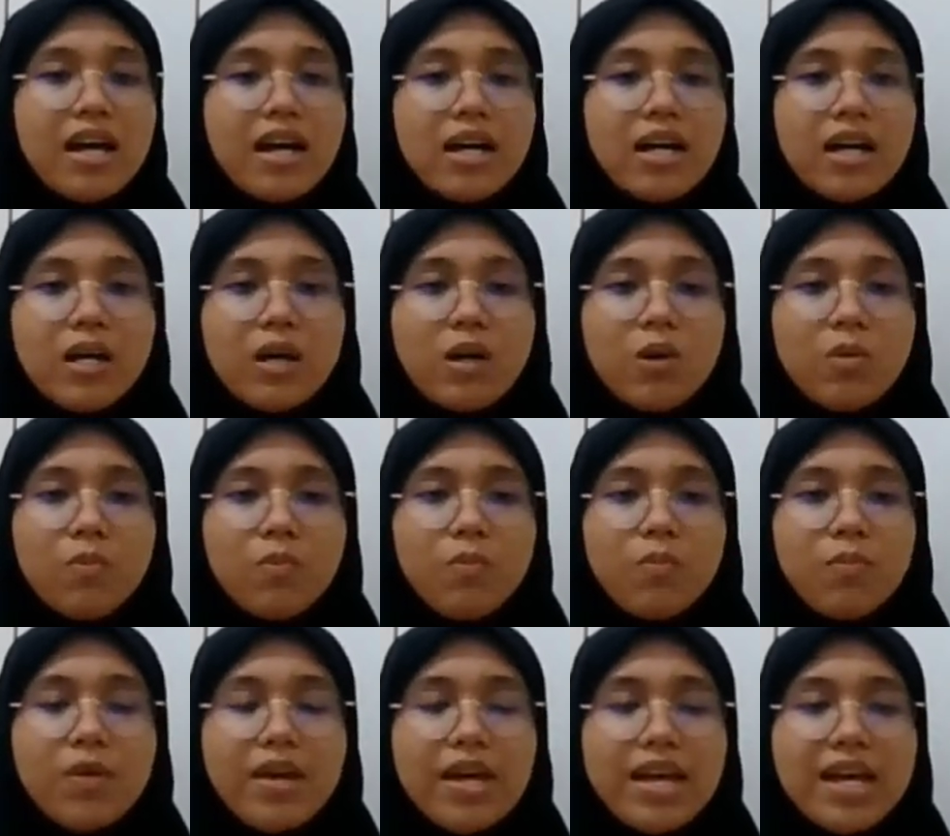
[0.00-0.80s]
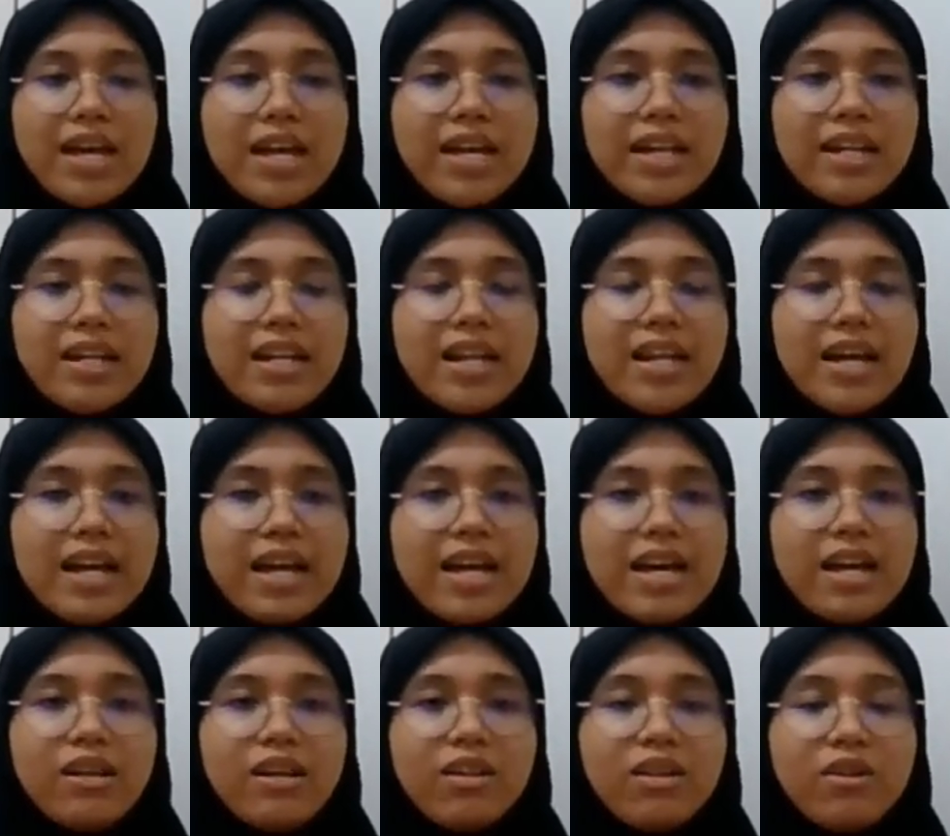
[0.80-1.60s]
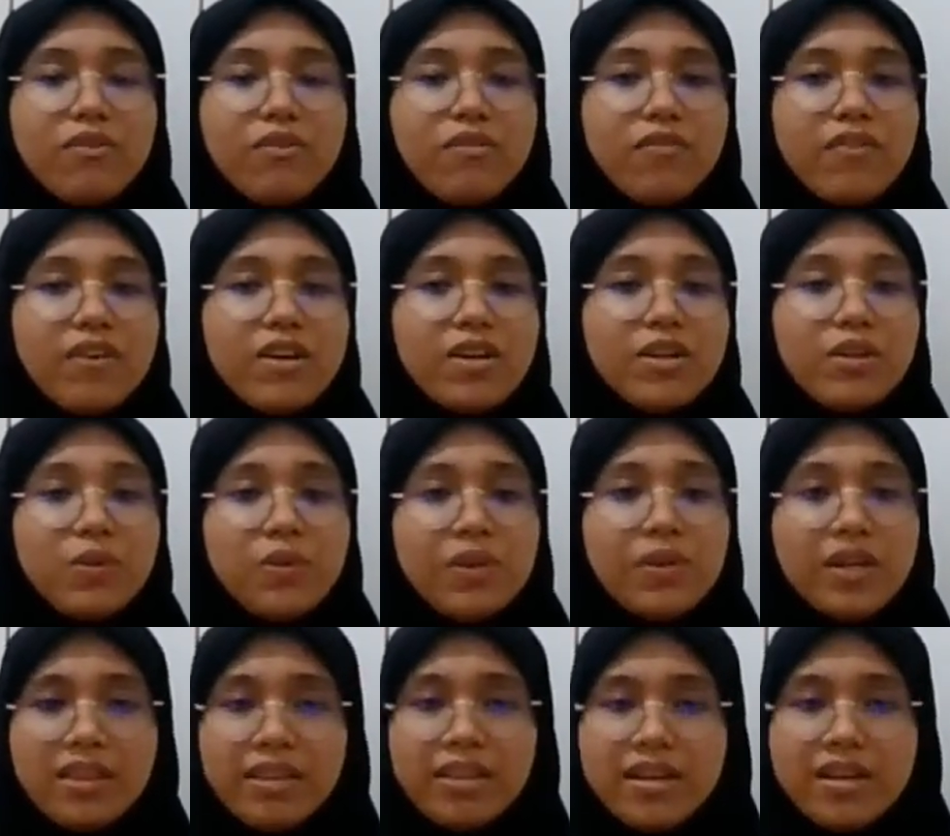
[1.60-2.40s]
And I had a lot of fun doing